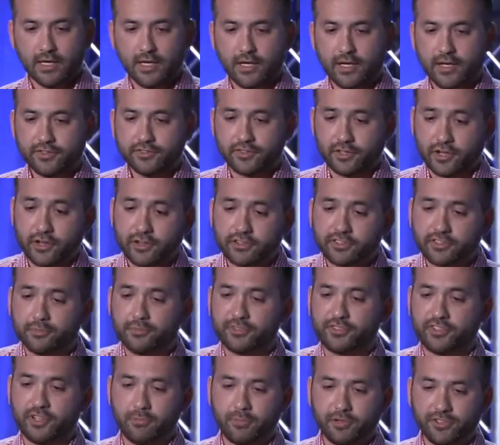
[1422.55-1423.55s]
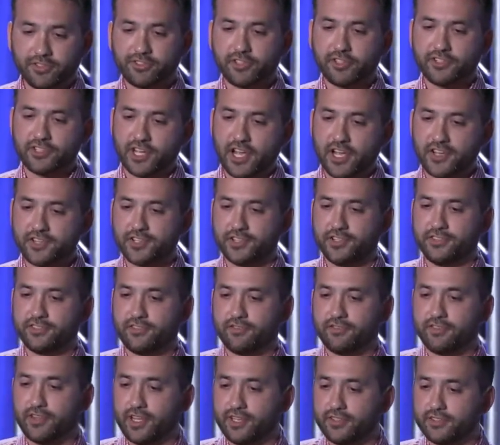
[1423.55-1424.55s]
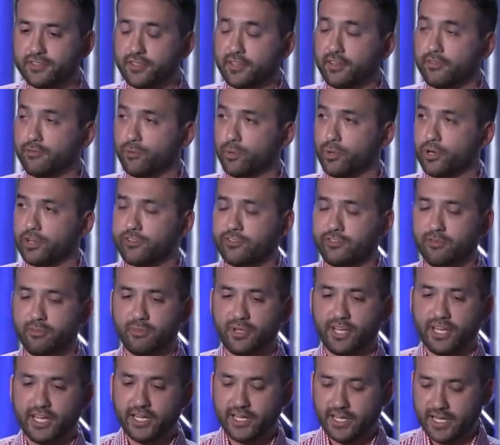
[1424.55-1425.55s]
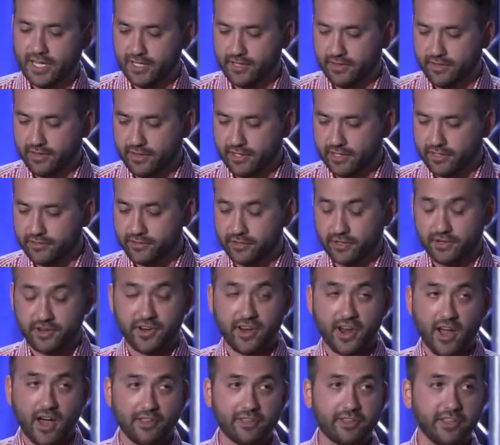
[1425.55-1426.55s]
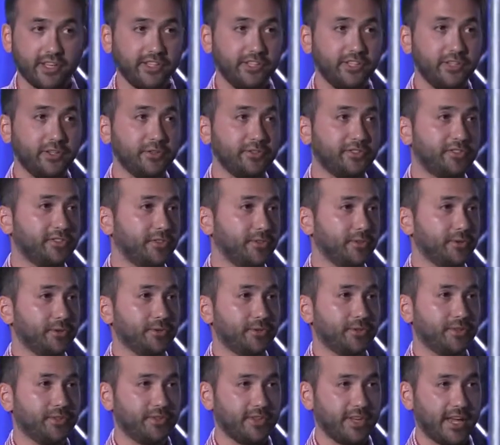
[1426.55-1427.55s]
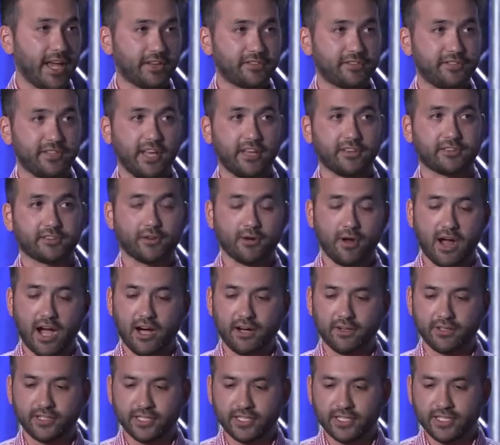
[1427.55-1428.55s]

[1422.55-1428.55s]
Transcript: So here's some simple suggestions of things that have worked for me, and these are nothing new to the XDS crowd.